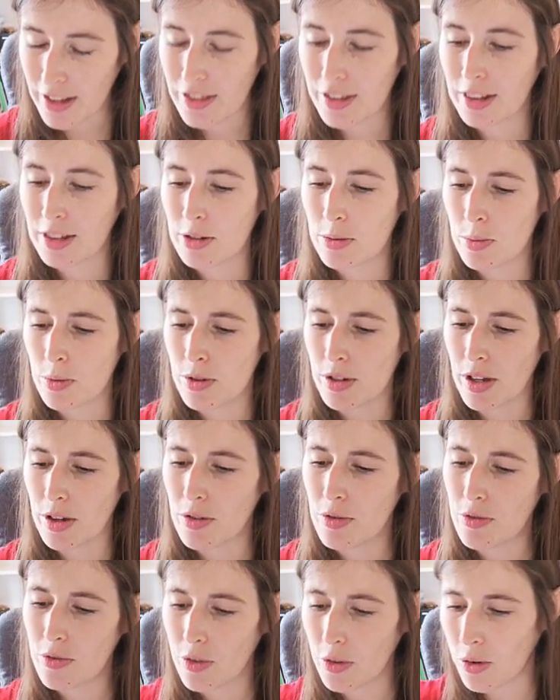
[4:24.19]
I think this was a
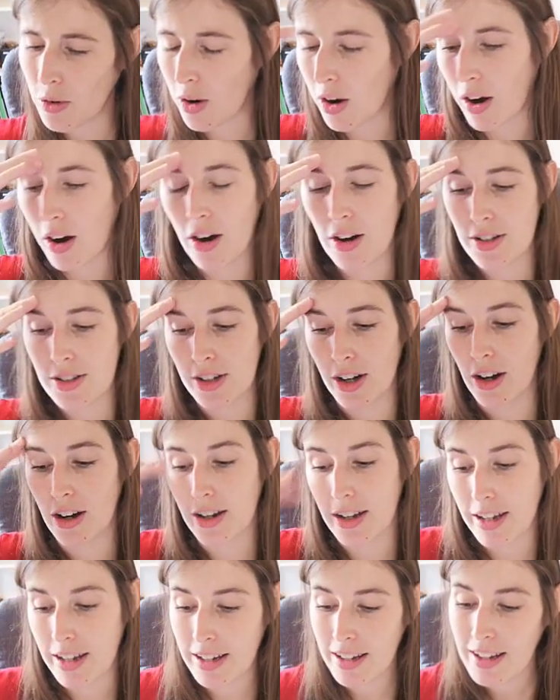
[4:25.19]
4R
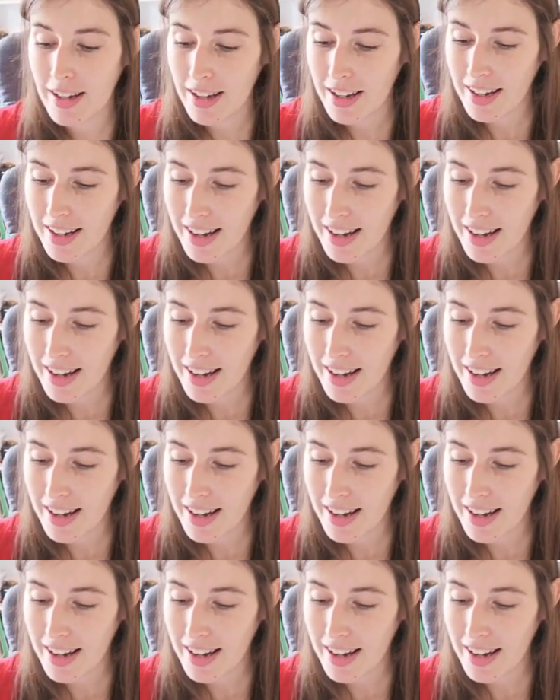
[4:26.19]
target,